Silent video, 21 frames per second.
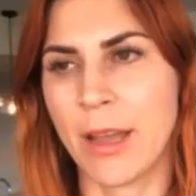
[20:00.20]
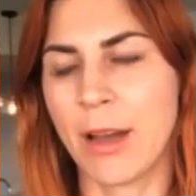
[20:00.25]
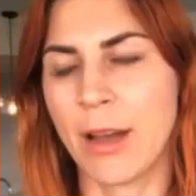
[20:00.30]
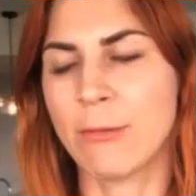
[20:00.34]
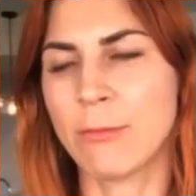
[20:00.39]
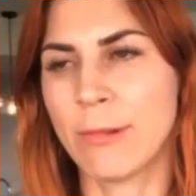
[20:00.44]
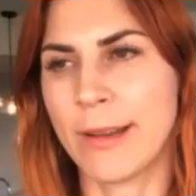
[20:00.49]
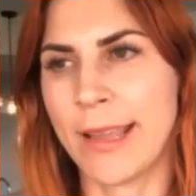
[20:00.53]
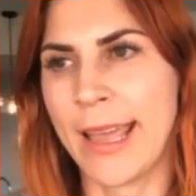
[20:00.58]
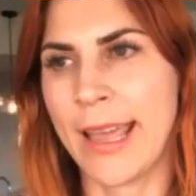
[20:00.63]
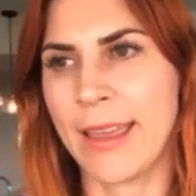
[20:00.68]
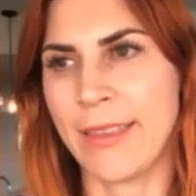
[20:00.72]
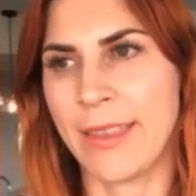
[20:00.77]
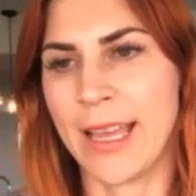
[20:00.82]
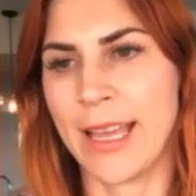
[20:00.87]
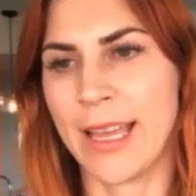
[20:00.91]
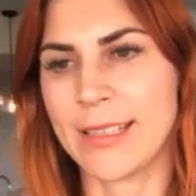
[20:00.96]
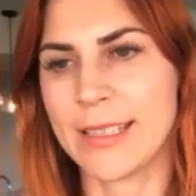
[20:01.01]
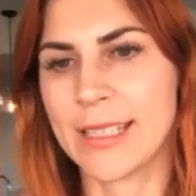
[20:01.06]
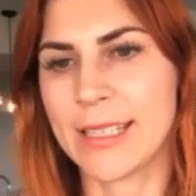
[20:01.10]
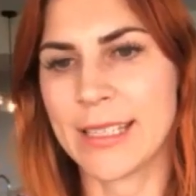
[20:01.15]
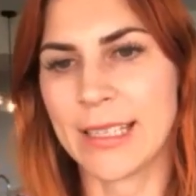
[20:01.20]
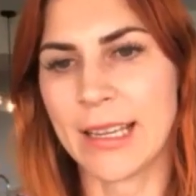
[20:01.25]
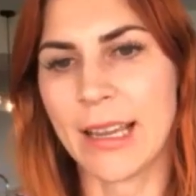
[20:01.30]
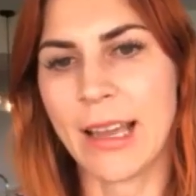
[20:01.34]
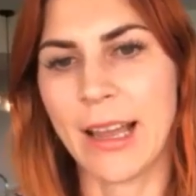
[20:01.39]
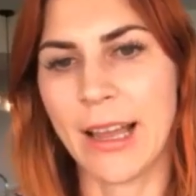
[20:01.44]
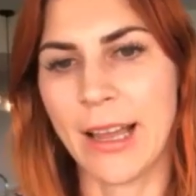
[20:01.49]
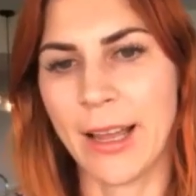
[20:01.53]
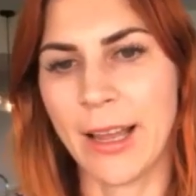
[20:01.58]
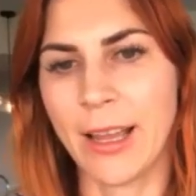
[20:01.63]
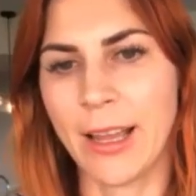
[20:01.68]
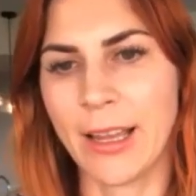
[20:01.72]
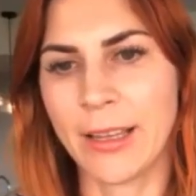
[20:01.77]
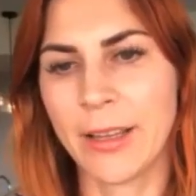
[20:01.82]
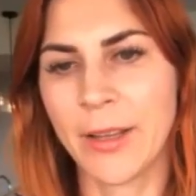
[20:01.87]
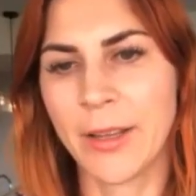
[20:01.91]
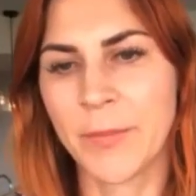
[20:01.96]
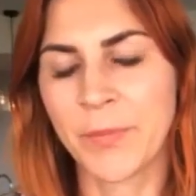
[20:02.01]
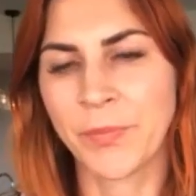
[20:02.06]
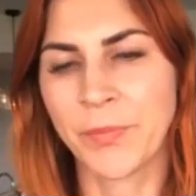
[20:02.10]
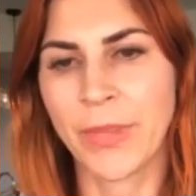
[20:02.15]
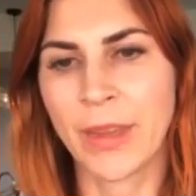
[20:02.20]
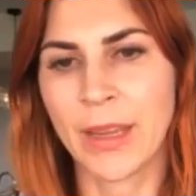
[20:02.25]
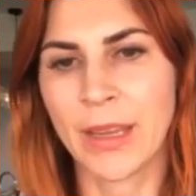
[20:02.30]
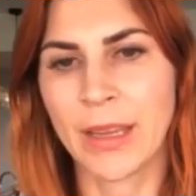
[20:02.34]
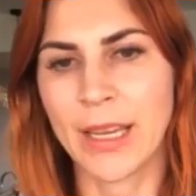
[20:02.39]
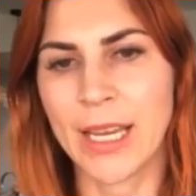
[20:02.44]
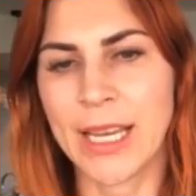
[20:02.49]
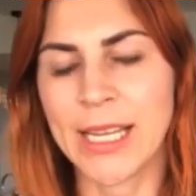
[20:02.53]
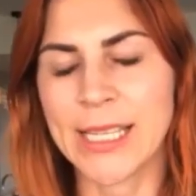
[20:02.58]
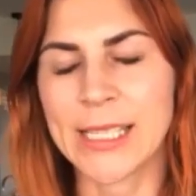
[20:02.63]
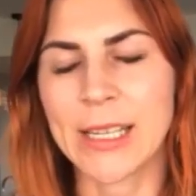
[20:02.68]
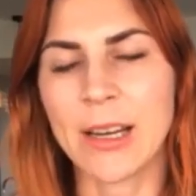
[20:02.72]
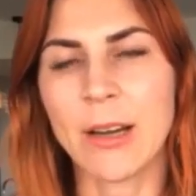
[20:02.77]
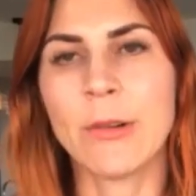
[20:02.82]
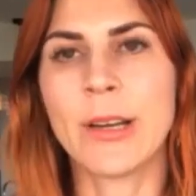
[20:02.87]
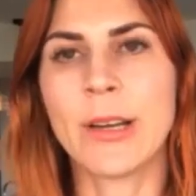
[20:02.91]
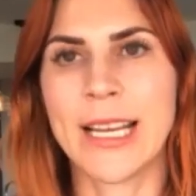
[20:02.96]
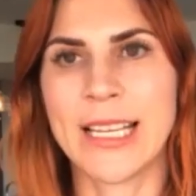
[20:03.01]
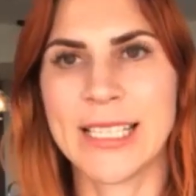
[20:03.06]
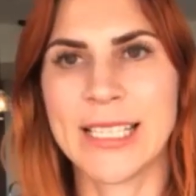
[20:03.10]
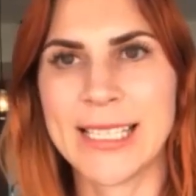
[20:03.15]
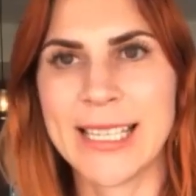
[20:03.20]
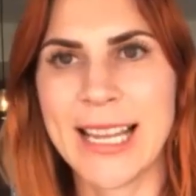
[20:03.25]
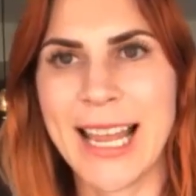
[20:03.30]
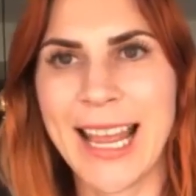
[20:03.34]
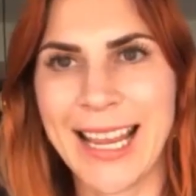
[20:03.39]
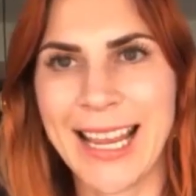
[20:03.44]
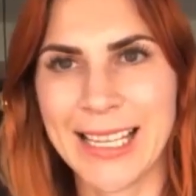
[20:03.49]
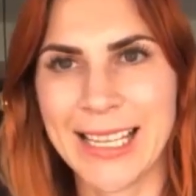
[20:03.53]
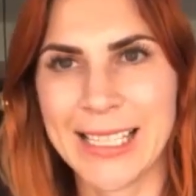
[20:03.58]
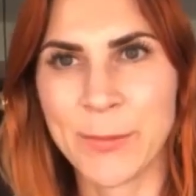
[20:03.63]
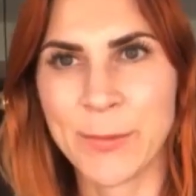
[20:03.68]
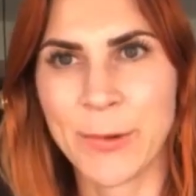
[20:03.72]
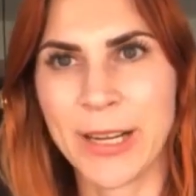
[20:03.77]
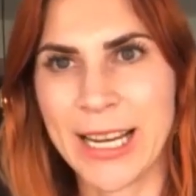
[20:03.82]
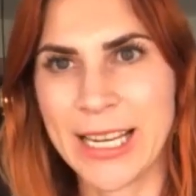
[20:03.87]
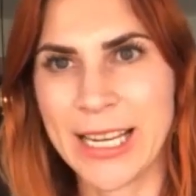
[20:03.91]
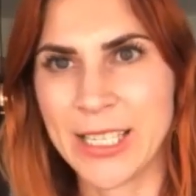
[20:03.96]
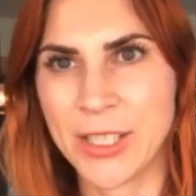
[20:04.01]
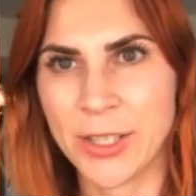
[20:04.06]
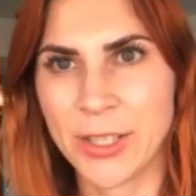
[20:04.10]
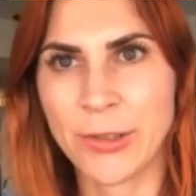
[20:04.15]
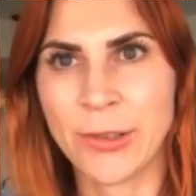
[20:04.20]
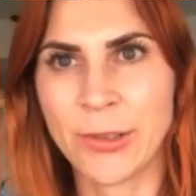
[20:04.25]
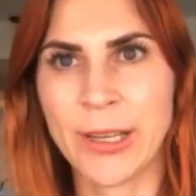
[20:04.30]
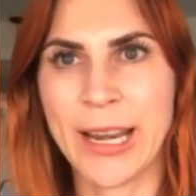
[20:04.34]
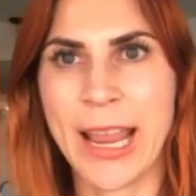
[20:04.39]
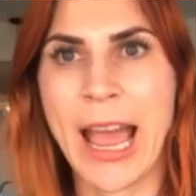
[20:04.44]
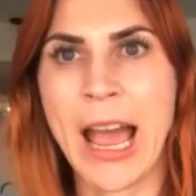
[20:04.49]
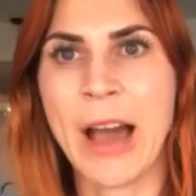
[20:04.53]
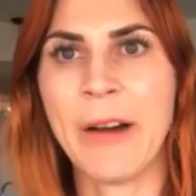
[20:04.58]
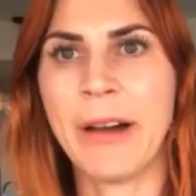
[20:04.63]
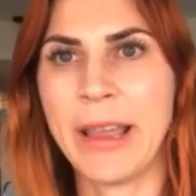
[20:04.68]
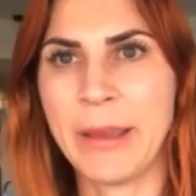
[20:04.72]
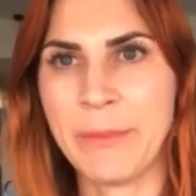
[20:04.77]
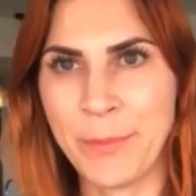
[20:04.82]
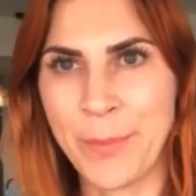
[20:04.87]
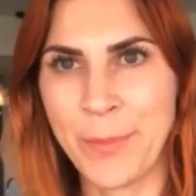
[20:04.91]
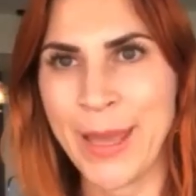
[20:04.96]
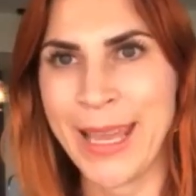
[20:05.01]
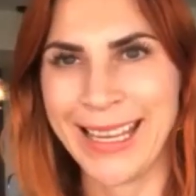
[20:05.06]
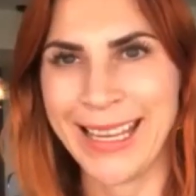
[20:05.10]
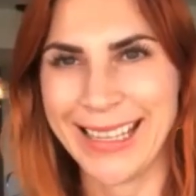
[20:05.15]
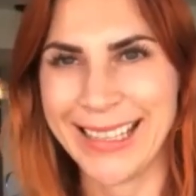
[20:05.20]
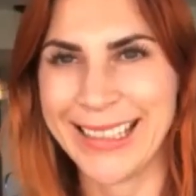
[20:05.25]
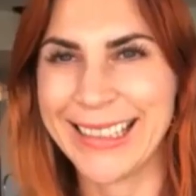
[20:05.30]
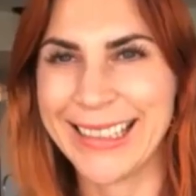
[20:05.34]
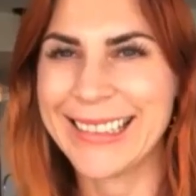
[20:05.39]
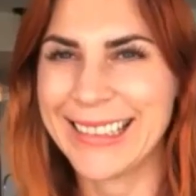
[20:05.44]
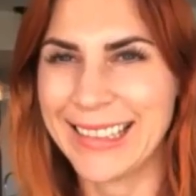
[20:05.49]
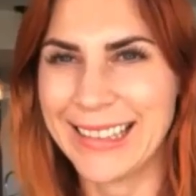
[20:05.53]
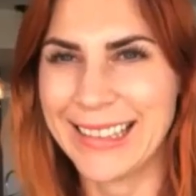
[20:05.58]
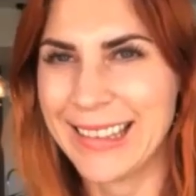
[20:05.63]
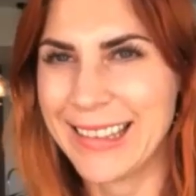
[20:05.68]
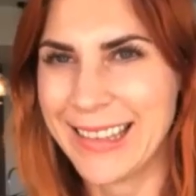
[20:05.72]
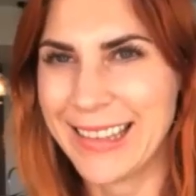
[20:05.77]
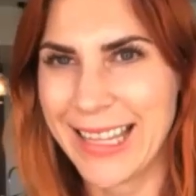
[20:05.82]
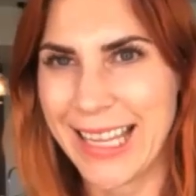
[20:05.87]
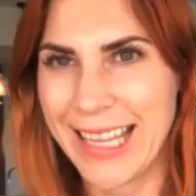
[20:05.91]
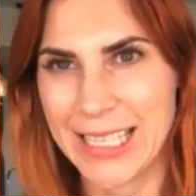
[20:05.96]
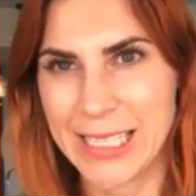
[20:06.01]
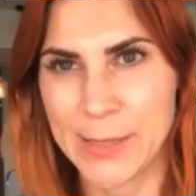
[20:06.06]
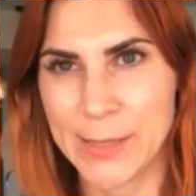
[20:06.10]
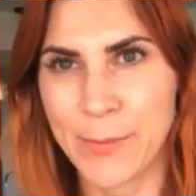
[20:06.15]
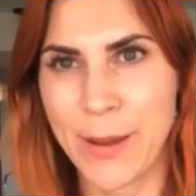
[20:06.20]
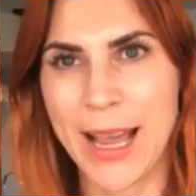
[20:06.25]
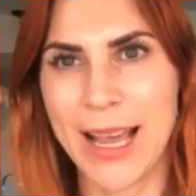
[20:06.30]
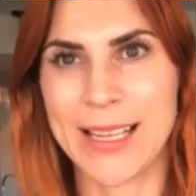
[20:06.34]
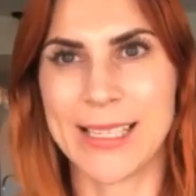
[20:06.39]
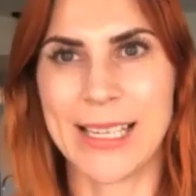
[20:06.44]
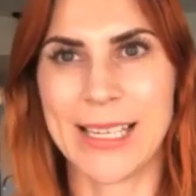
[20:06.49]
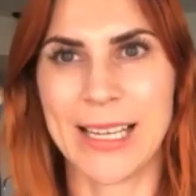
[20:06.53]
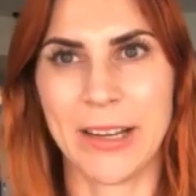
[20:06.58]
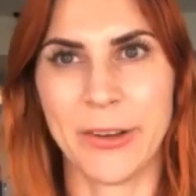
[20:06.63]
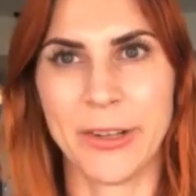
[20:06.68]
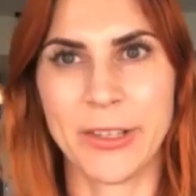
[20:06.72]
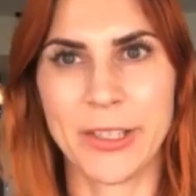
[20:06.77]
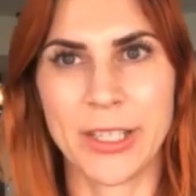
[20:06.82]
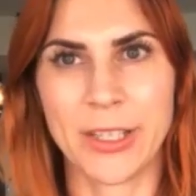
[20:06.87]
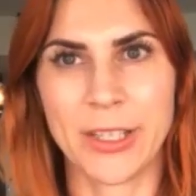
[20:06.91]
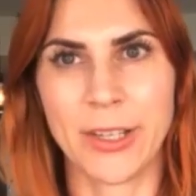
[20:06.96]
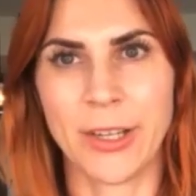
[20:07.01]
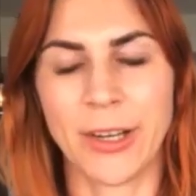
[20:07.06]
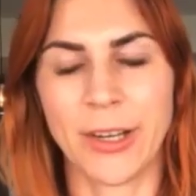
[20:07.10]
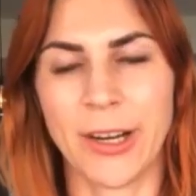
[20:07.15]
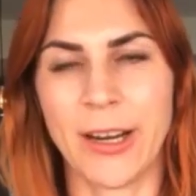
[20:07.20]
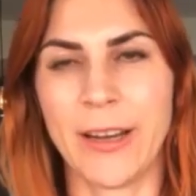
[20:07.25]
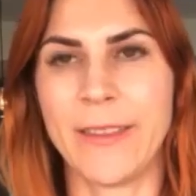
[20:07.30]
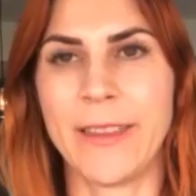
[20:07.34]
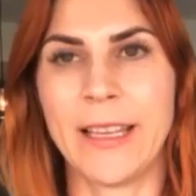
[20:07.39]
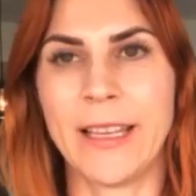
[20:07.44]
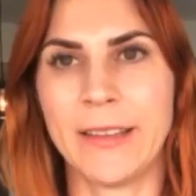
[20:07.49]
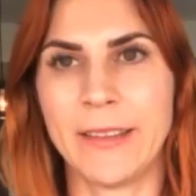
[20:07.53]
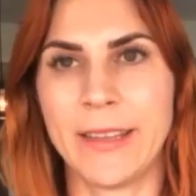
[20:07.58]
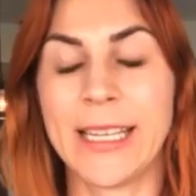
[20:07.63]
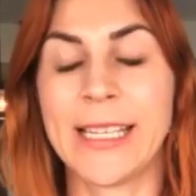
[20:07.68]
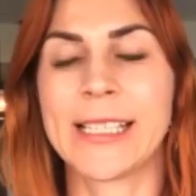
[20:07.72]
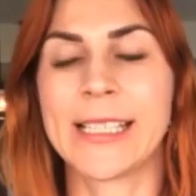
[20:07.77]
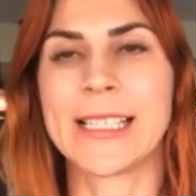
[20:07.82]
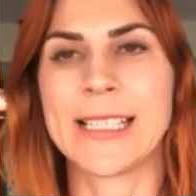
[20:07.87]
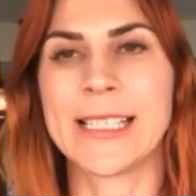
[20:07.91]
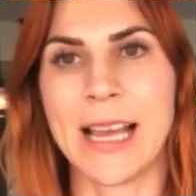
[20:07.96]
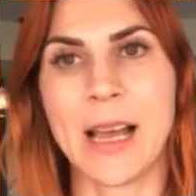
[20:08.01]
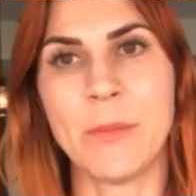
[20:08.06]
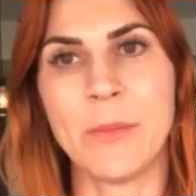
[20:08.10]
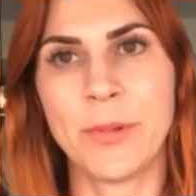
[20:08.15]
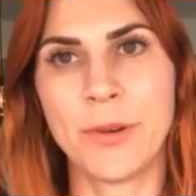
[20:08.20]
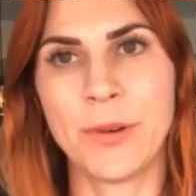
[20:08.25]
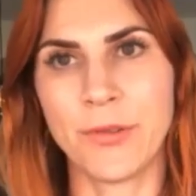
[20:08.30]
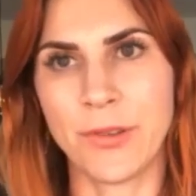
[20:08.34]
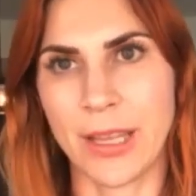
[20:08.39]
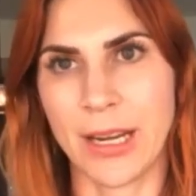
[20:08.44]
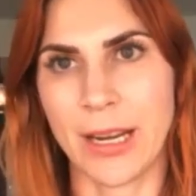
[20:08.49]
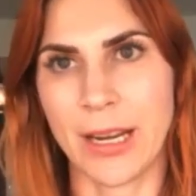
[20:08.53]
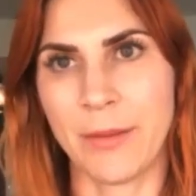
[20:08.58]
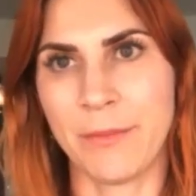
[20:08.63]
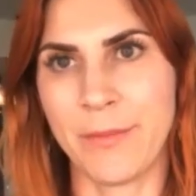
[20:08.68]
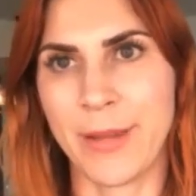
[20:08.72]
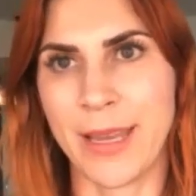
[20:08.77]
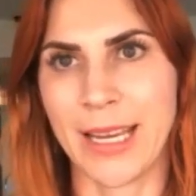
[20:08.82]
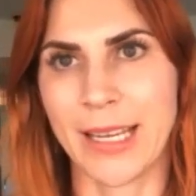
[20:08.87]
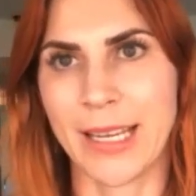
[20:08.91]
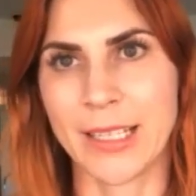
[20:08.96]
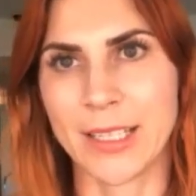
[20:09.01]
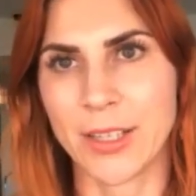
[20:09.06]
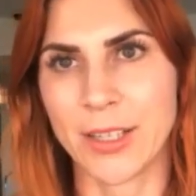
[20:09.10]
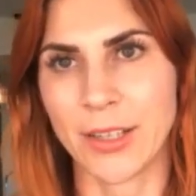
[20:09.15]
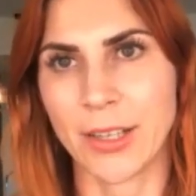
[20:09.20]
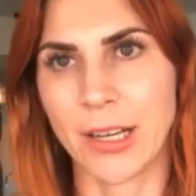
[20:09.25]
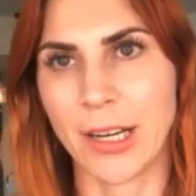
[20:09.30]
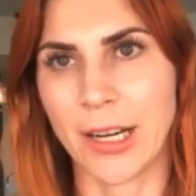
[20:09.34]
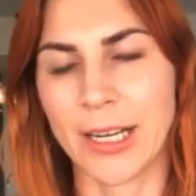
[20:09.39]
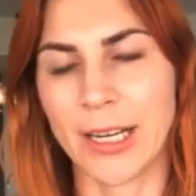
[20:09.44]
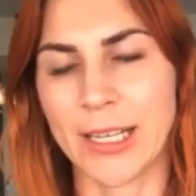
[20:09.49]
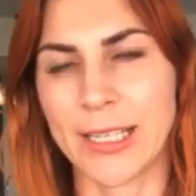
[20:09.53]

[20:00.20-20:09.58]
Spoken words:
aware that it's not what I say, it's what I do and how I be that is passing on to her, the example that I'm being to her.